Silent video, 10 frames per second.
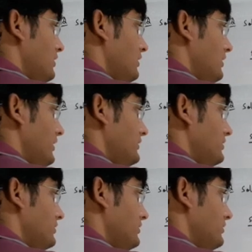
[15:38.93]
let
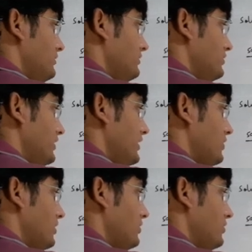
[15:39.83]
z
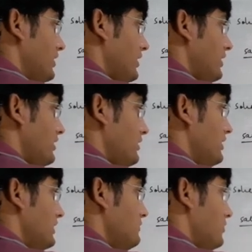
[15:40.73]
equal to a
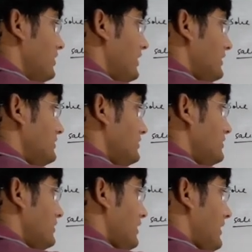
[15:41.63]
e to the power h
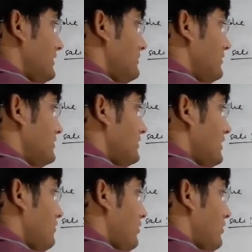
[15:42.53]
x plus ky